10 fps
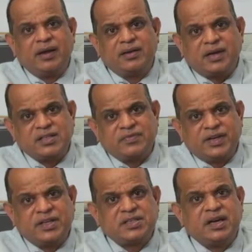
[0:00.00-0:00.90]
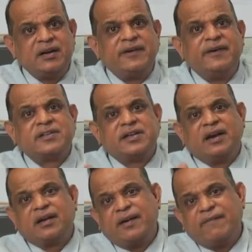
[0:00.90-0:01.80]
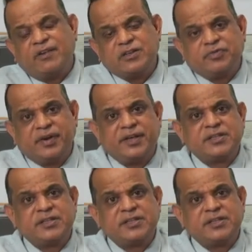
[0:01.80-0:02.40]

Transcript: transferase, LDH, and alkaline phosphatase.